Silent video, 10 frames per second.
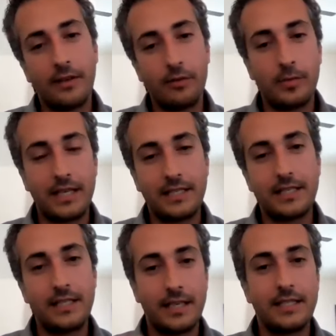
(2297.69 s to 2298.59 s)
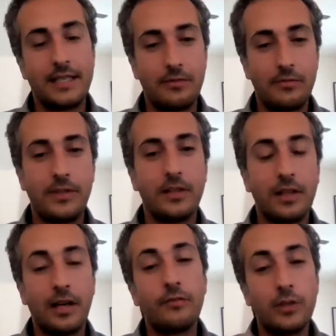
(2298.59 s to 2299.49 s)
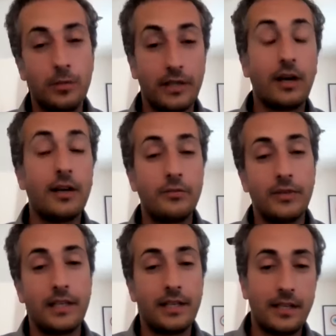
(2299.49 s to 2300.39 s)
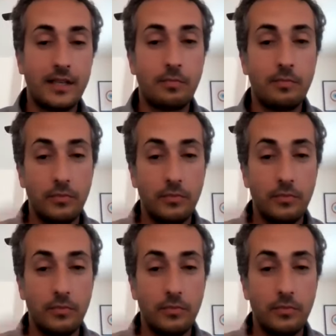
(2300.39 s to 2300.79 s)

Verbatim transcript: government assistance and feel comfortable and confident in the